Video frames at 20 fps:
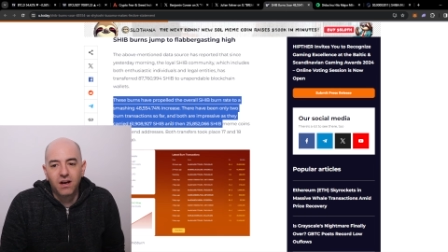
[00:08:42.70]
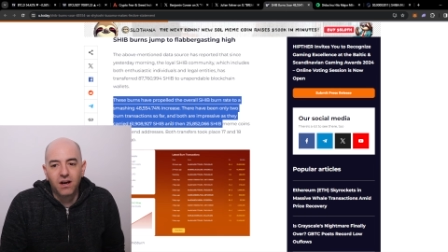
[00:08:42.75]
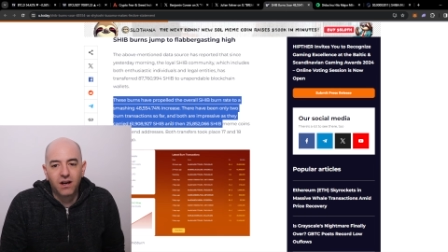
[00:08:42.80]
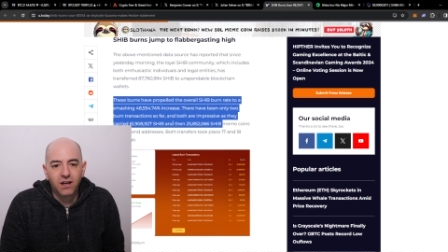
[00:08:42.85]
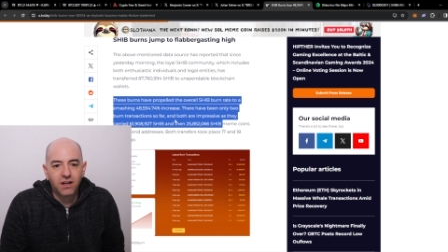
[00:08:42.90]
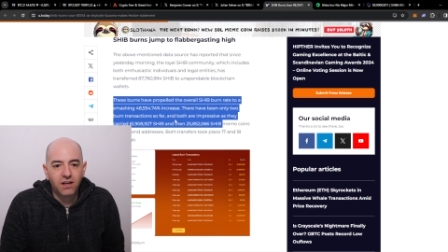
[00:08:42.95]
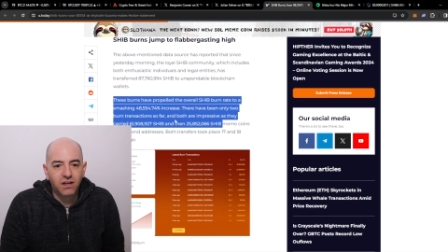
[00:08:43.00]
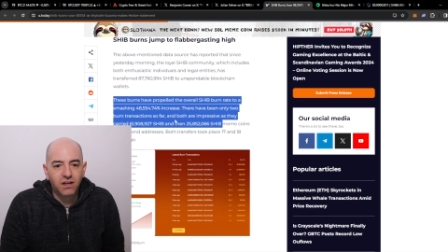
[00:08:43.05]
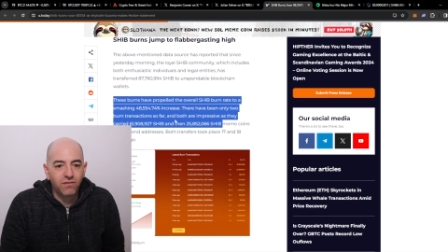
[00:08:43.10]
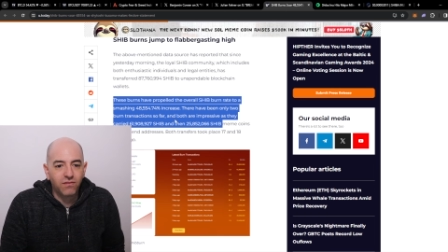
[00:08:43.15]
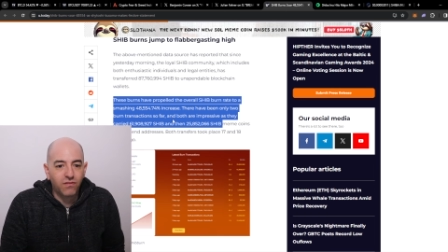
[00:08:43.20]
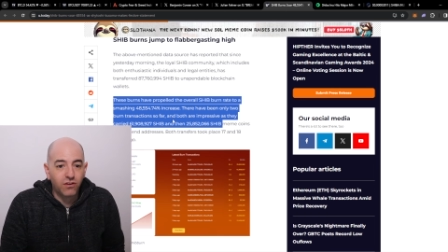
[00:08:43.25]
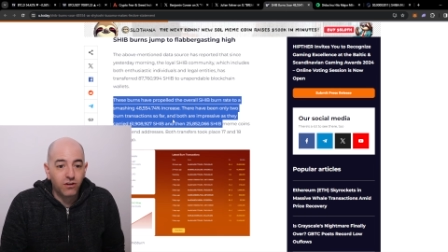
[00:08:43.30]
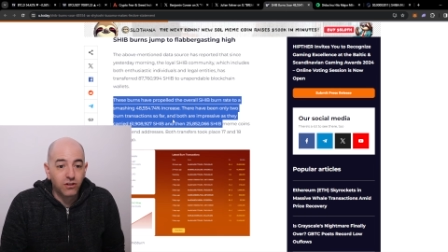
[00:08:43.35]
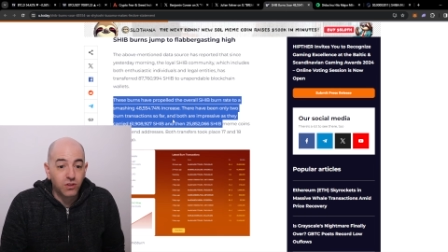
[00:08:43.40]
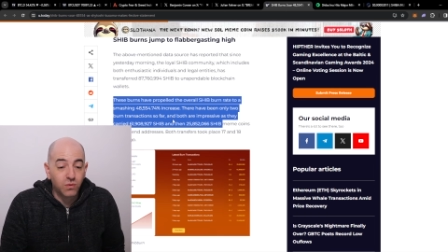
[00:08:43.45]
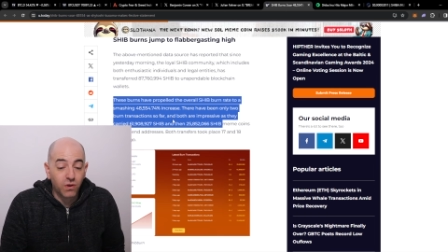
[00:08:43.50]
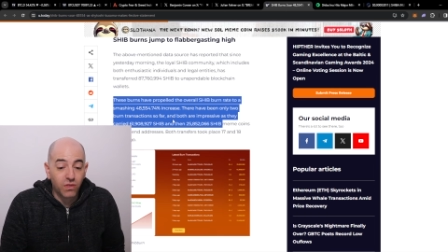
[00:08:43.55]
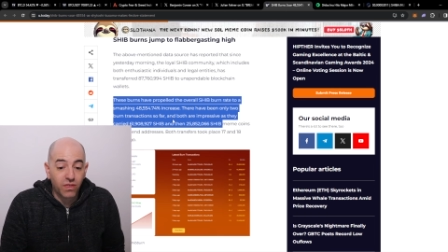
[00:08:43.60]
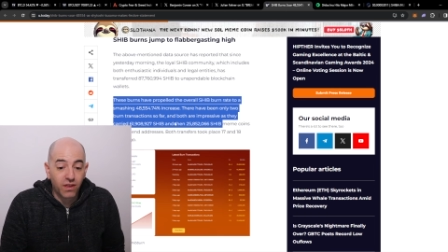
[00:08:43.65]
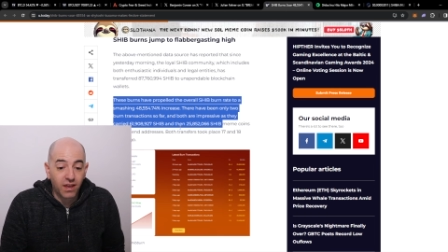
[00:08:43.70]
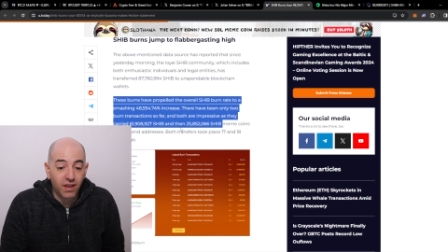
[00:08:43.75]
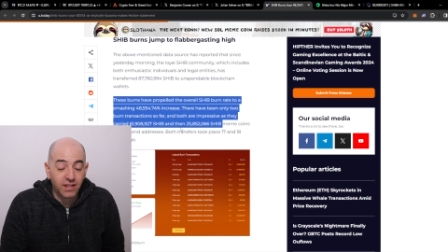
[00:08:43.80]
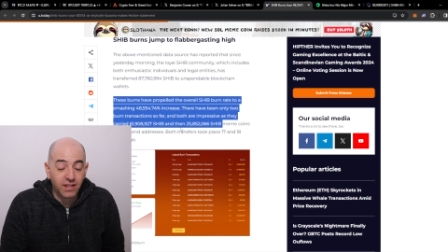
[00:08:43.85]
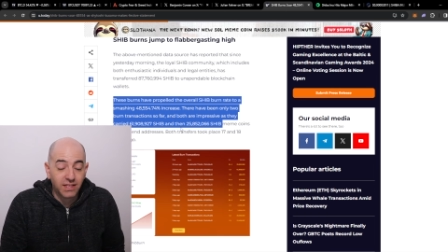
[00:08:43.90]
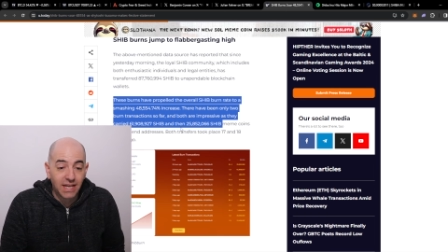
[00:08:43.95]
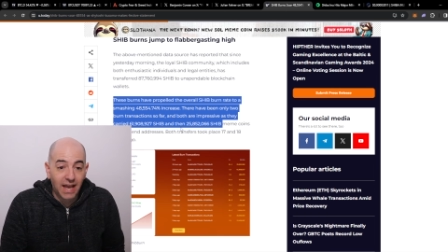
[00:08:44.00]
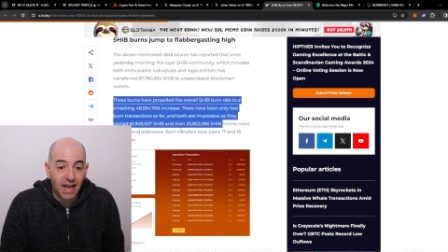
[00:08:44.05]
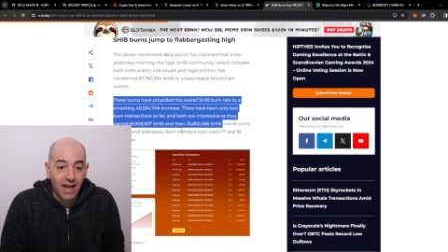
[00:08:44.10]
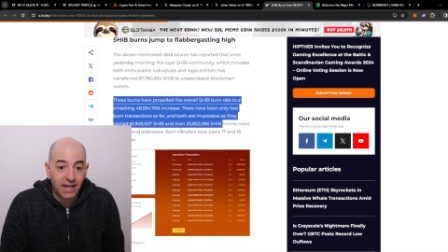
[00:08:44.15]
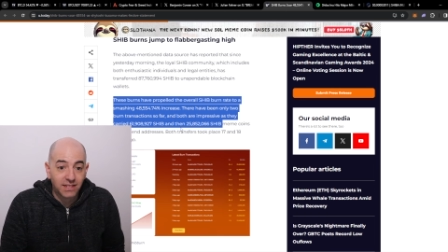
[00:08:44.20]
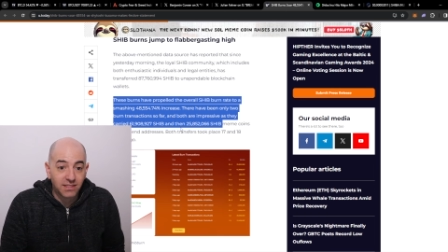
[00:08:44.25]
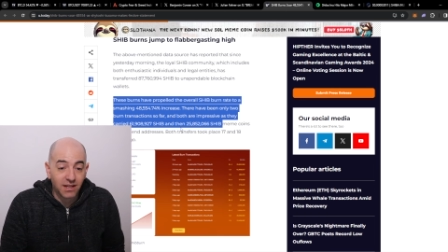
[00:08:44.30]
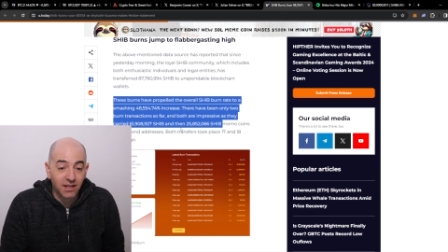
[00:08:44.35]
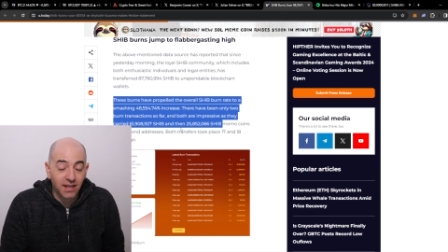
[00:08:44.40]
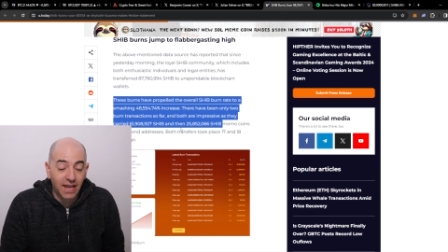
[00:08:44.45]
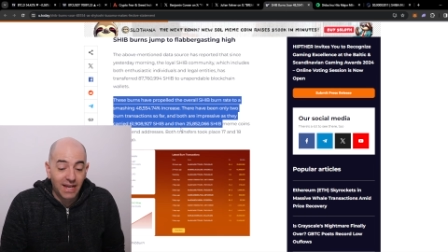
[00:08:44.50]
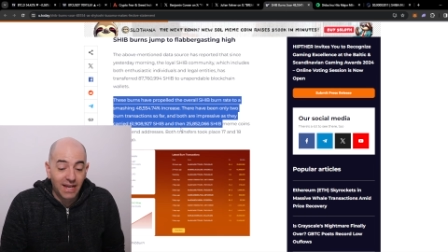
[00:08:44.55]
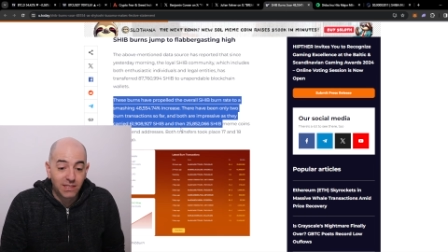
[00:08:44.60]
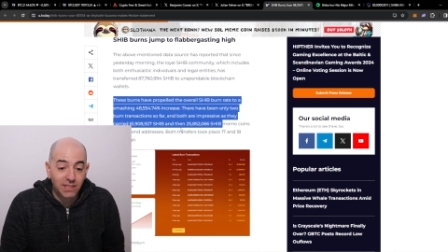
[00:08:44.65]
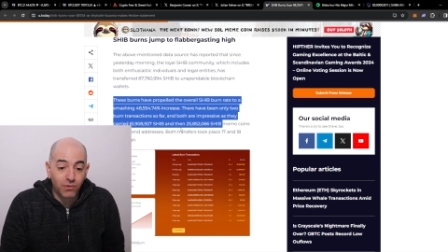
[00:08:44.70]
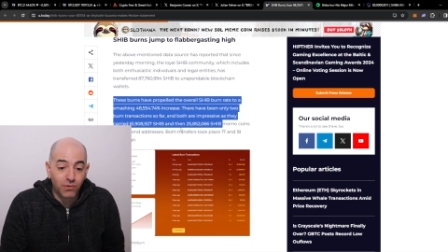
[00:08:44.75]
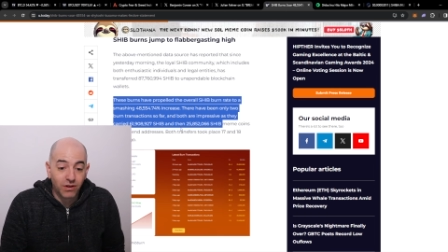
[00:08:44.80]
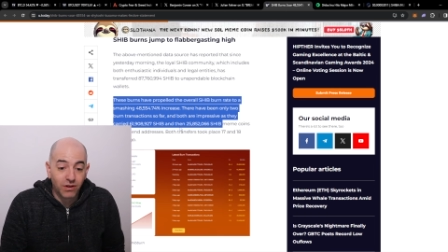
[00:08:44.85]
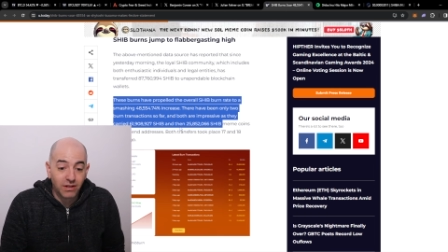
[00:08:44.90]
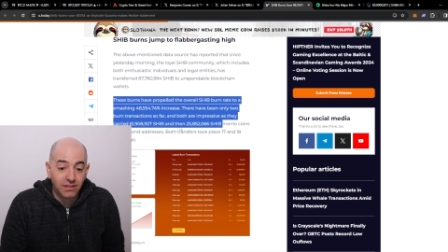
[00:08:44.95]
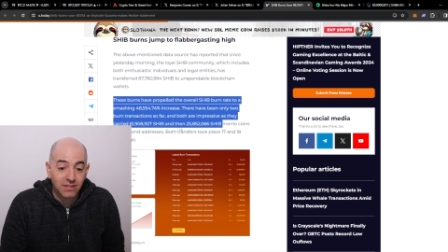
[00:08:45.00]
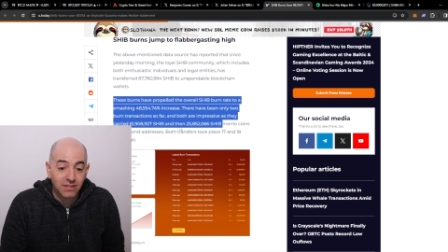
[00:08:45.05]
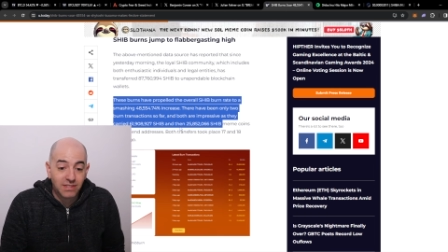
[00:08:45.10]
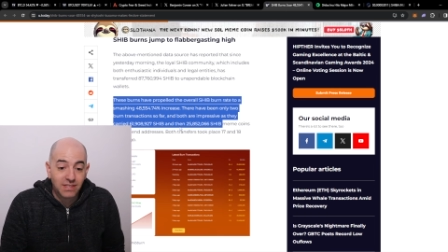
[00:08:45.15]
converse with a tax expert and